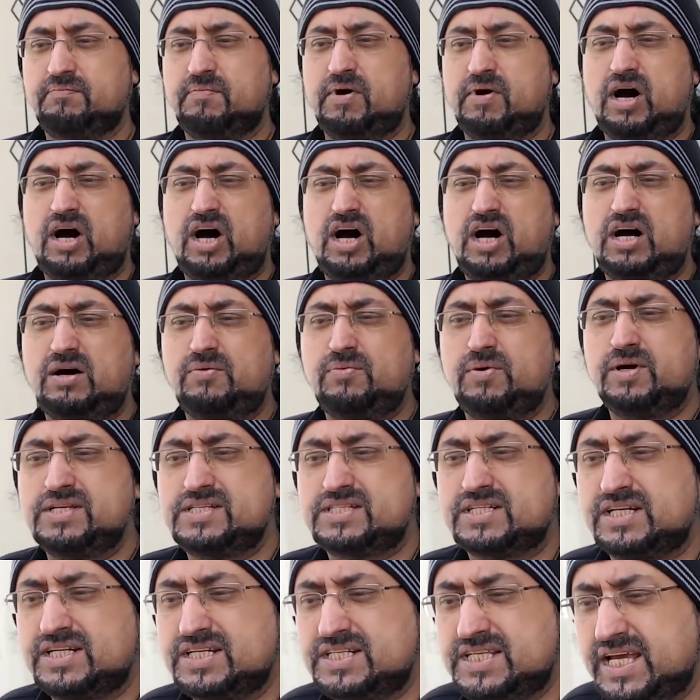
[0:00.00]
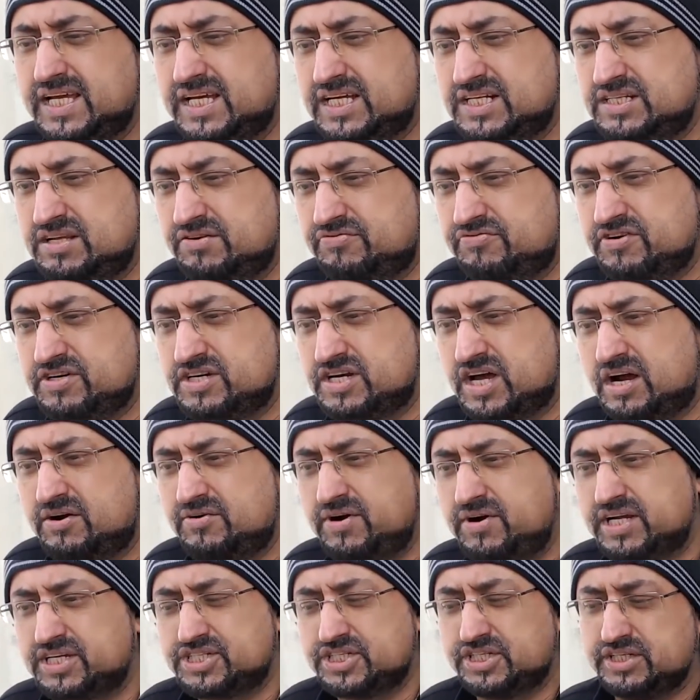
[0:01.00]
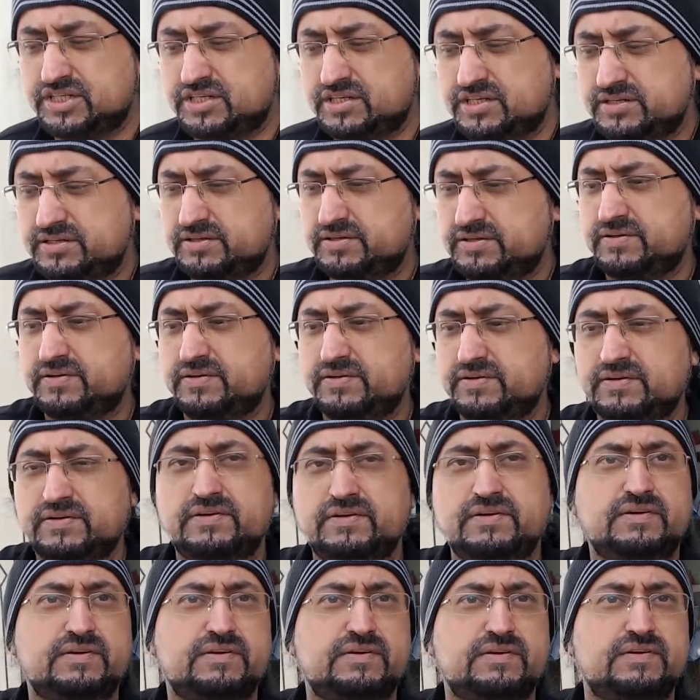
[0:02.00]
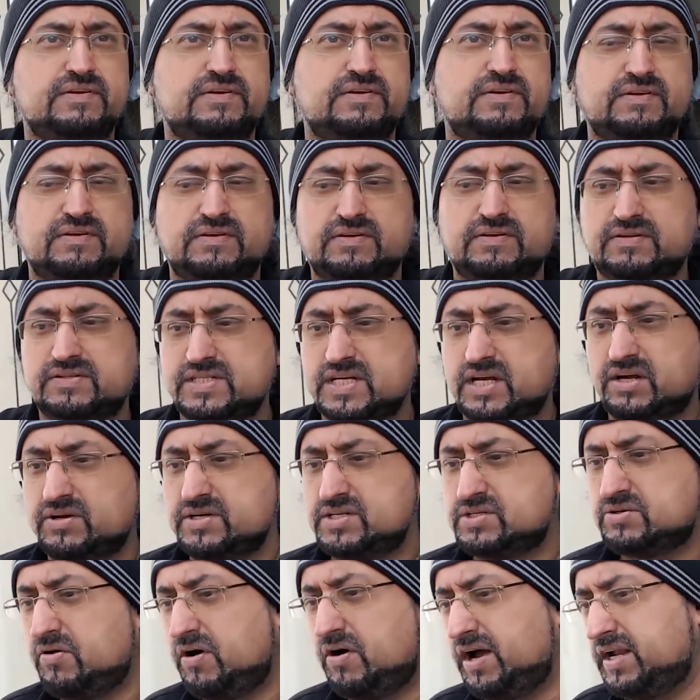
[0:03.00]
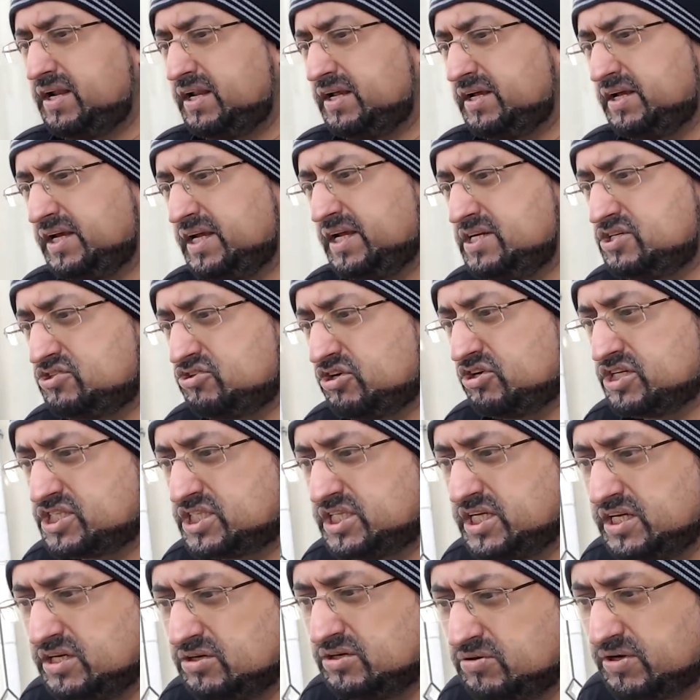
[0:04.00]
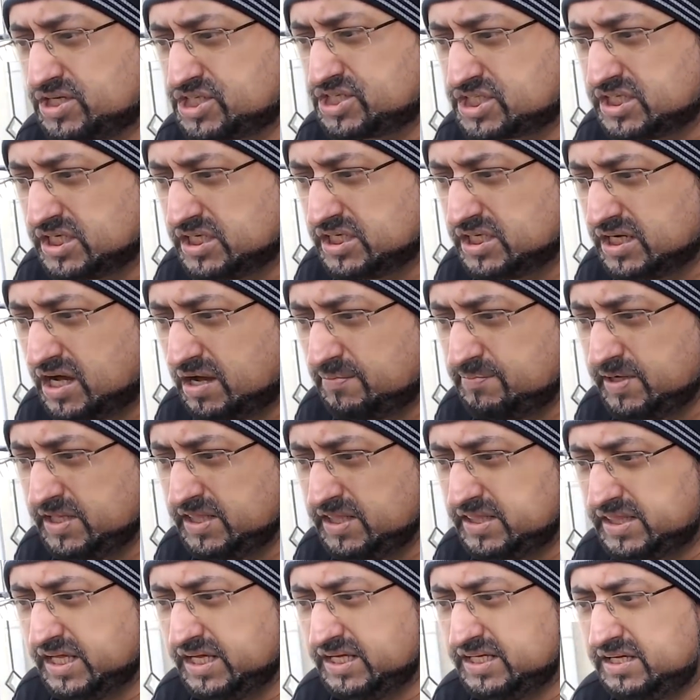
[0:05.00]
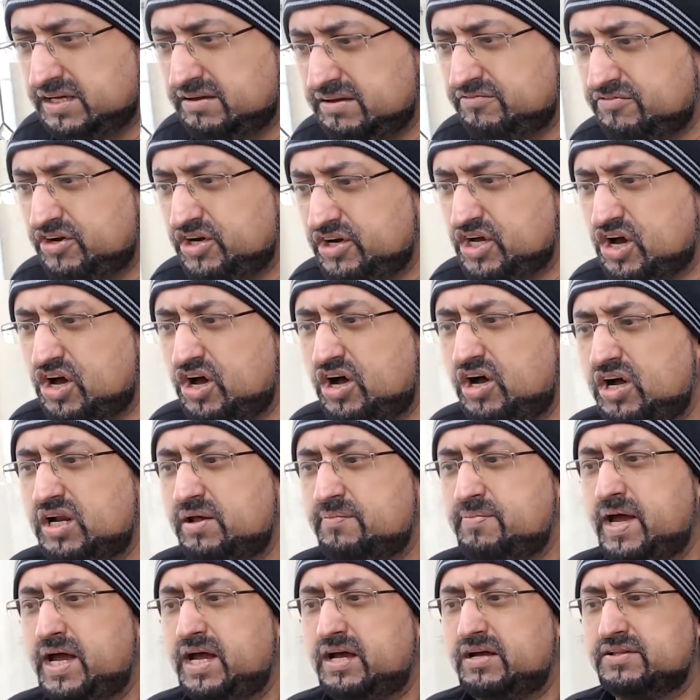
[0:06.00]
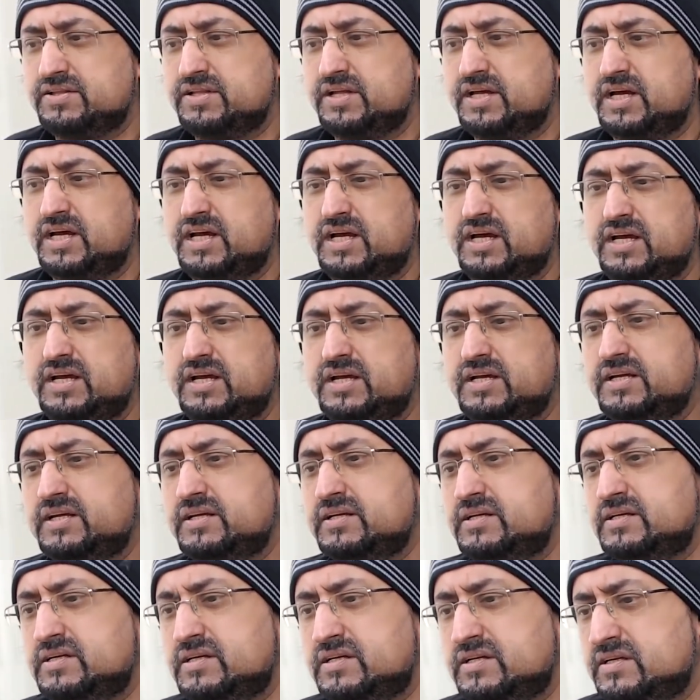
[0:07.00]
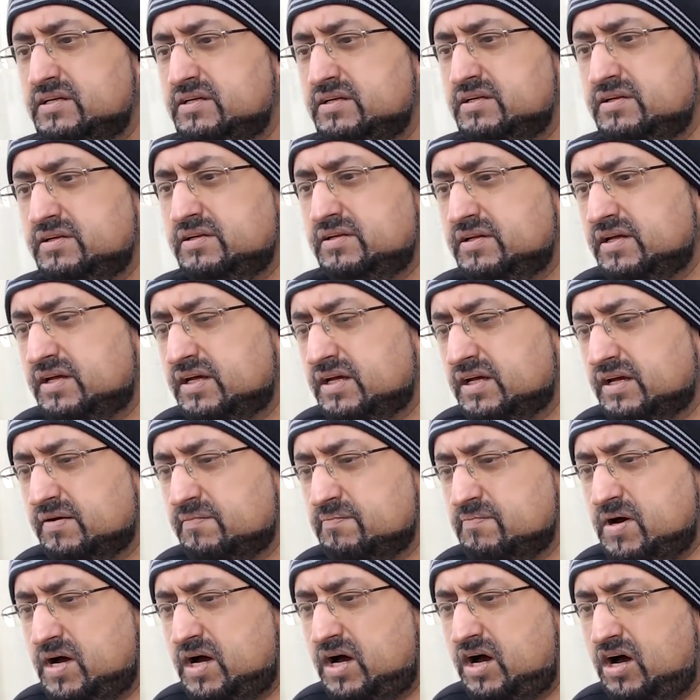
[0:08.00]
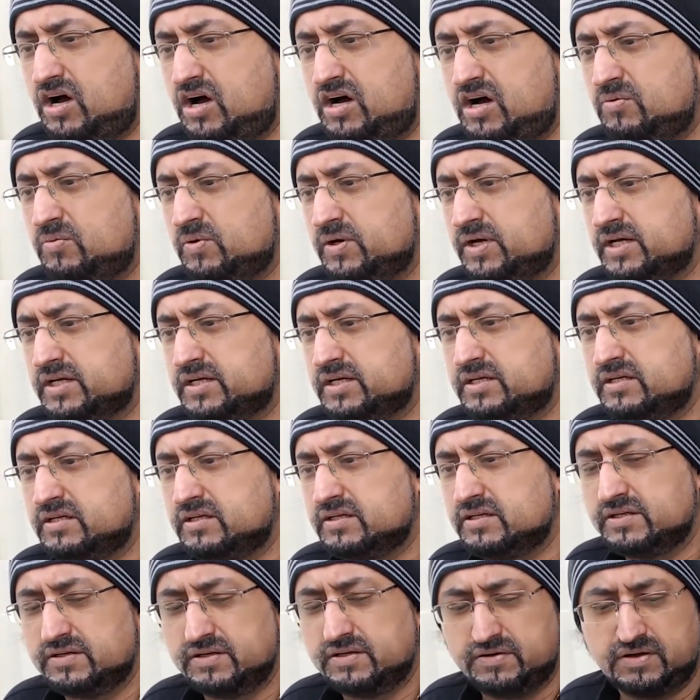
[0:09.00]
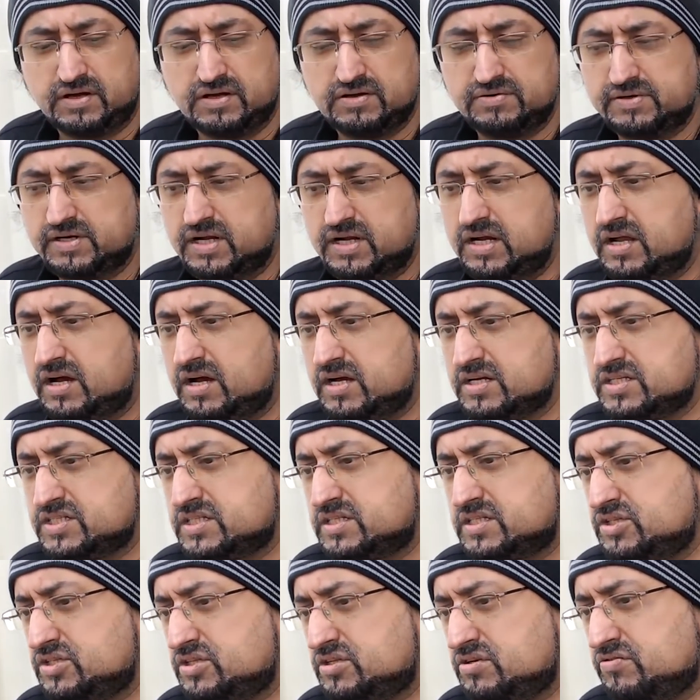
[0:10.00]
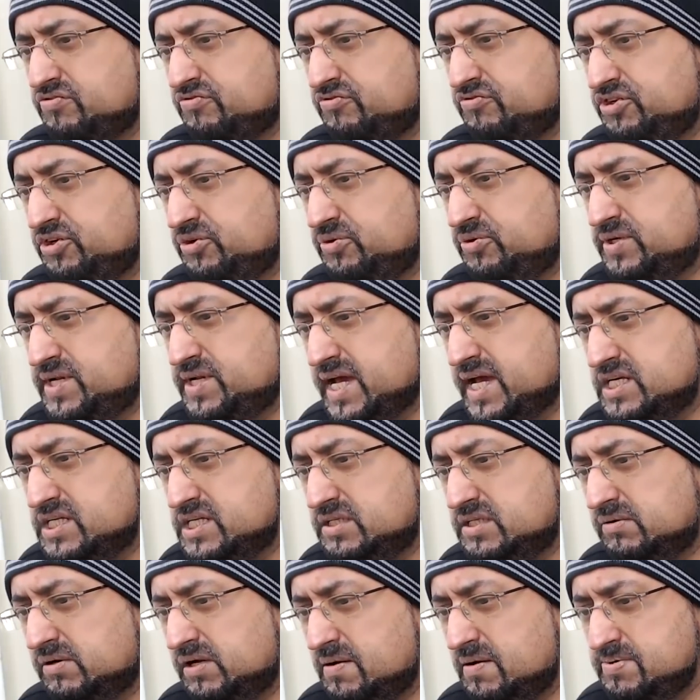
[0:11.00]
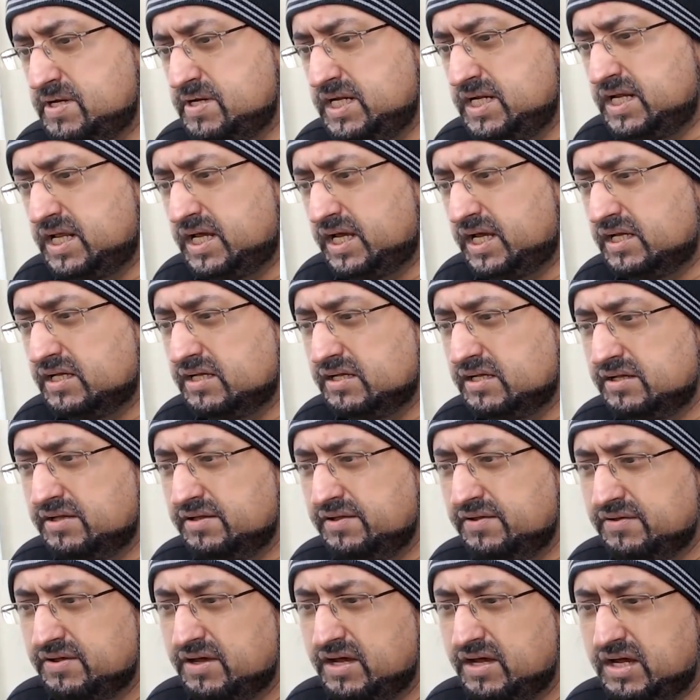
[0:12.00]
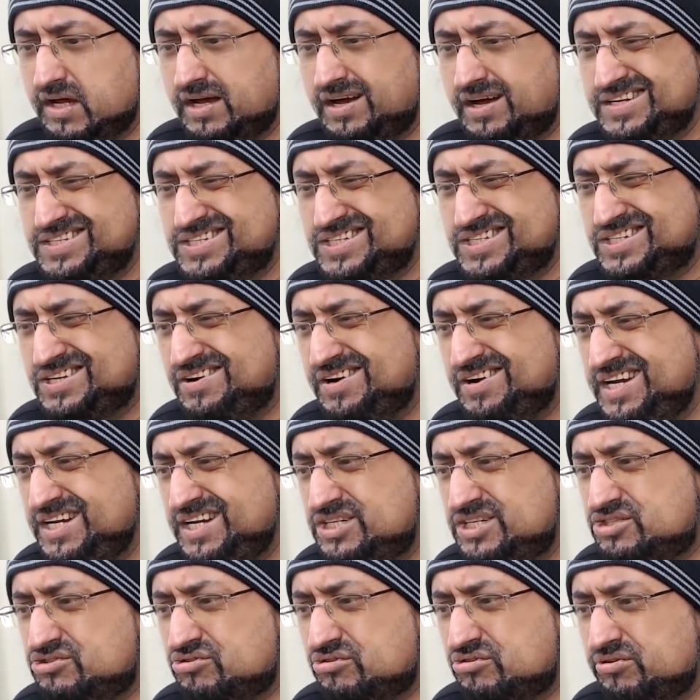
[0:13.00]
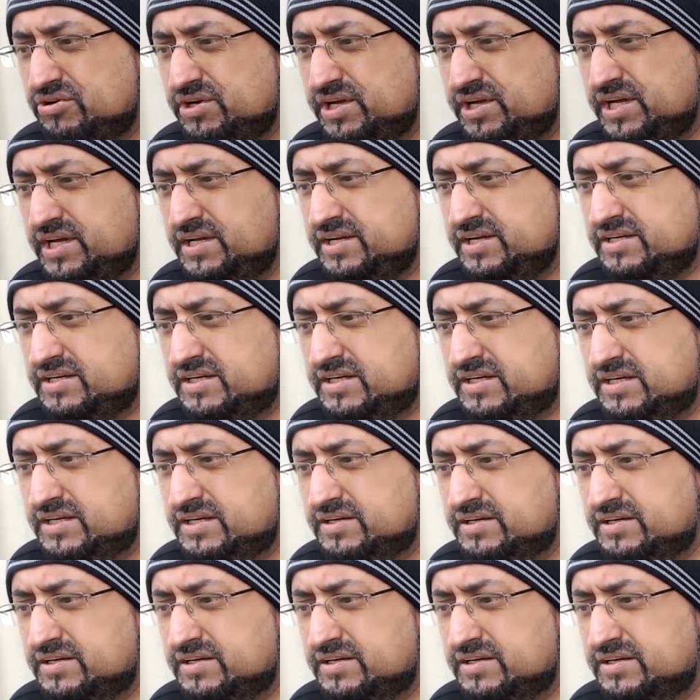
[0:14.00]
My artwork's going to take a different direction. So it's quite an interesting question. I've been thinking very hard about my artwork over the last few days when I've been here. I started drawing